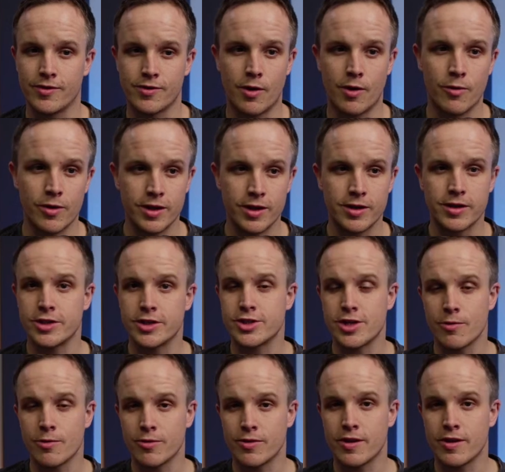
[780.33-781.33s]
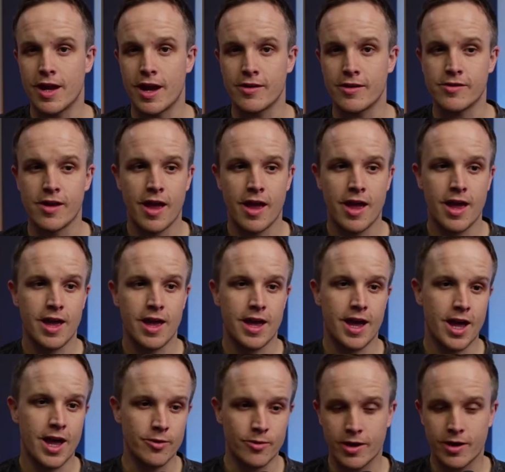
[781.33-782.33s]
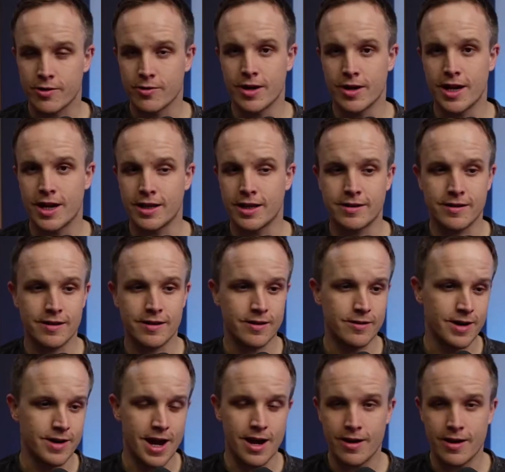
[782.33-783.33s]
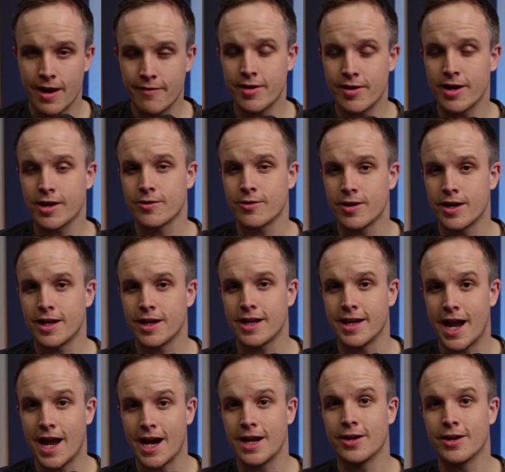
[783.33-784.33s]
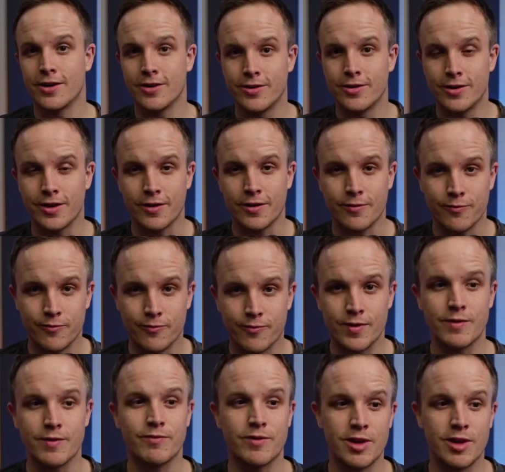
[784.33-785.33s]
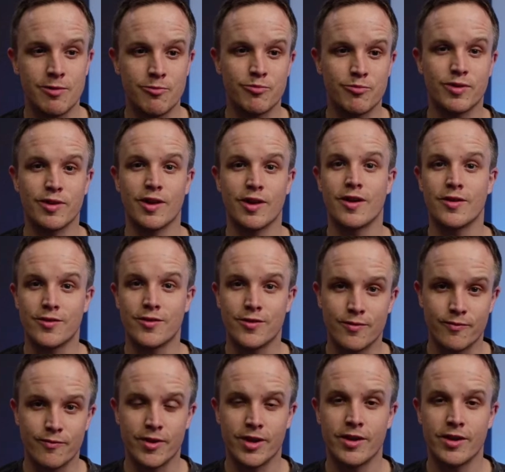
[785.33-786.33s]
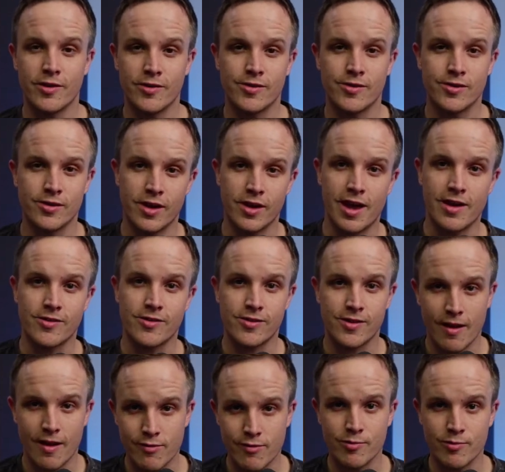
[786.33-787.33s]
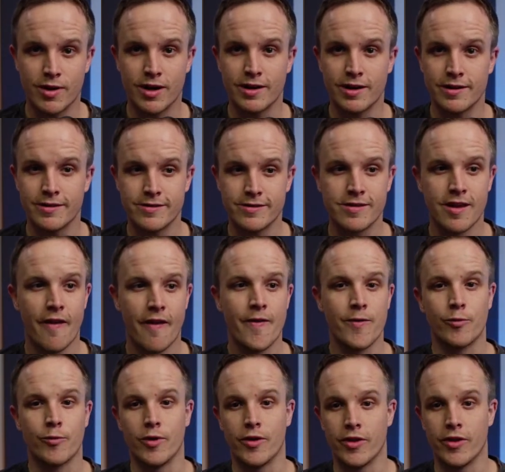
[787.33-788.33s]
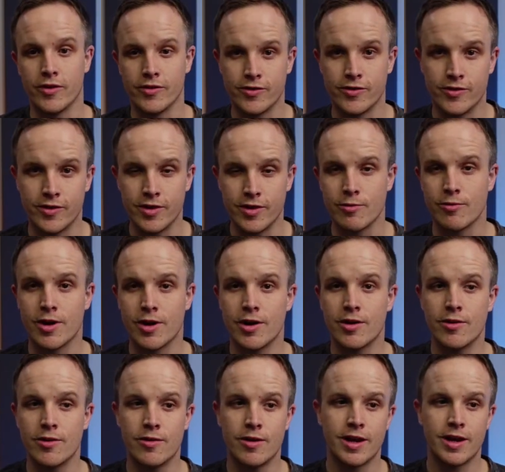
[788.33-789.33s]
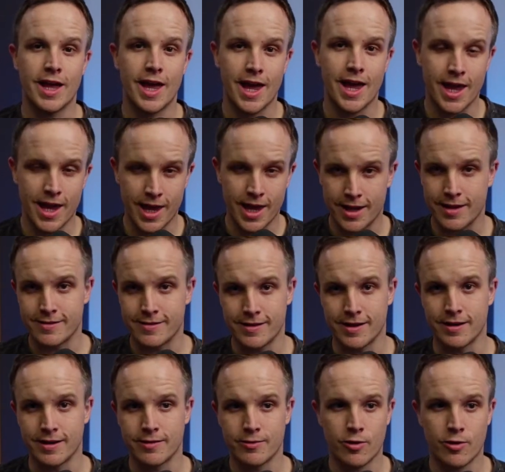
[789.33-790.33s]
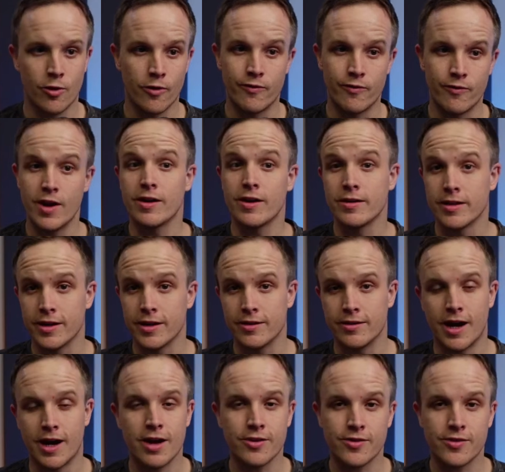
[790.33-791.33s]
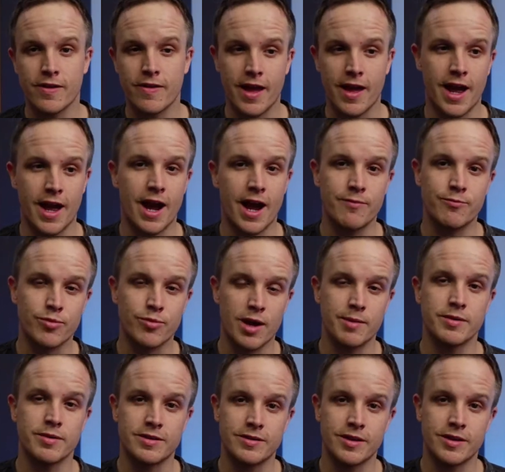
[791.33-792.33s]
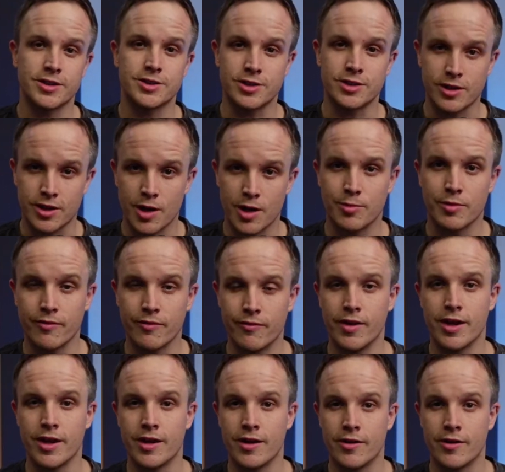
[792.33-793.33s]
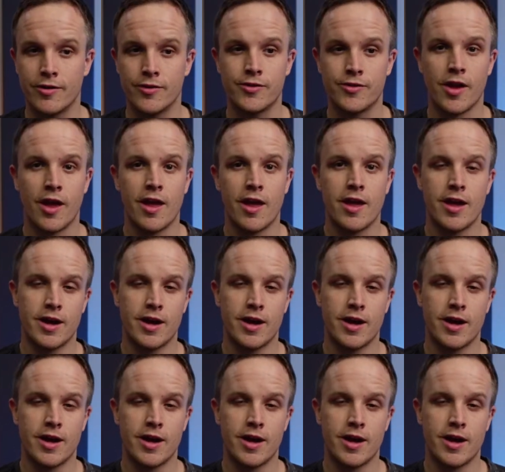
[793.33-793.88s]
it. So I wanted to share with you guys, how have I created 950 plus videos in the last 7 months with zero editing, or very little. I'll say that. I've probably touched a couple videos